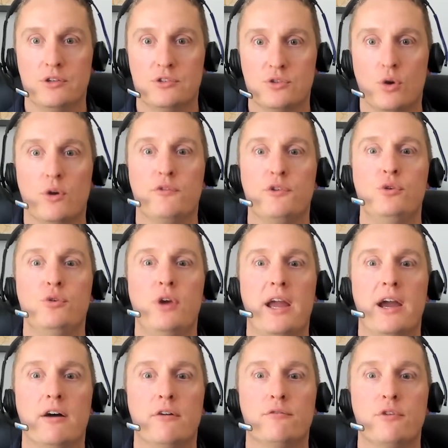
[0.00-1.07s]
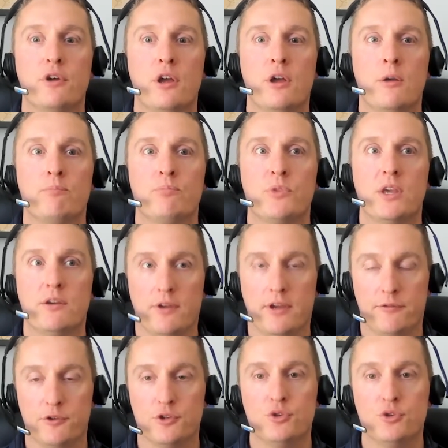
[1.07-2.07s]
So if you're